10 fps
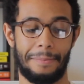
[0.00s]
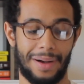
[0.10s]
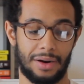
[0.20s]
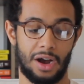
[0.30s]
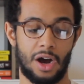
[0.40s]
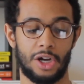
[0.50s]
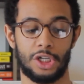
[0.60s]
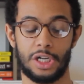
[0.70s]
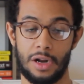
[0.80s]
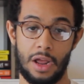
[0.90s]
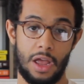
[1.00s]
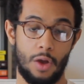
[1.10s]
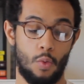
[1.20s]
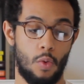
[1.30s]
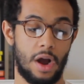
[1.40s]
about
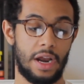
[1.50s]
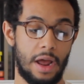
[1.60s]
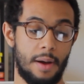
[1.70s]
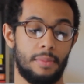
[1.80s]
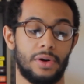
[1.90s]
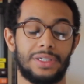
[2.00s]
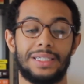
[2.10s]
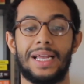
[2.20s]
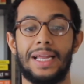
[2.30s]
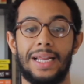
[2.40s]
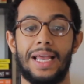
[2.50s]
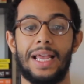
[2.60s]
101%.